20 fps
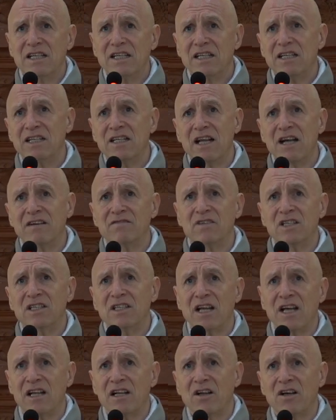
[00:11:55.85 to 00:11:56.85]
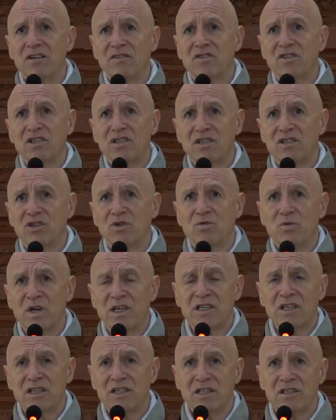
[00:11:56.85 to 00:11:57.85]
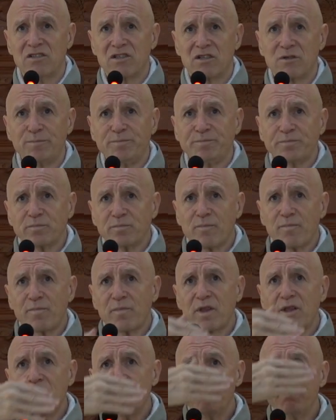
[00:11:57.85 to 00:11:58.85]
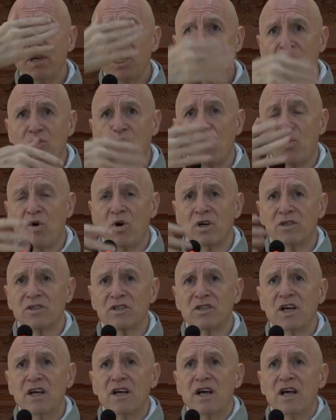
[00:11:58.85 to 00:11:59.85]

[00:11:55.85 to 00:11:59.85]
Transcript: in everyday life situations, because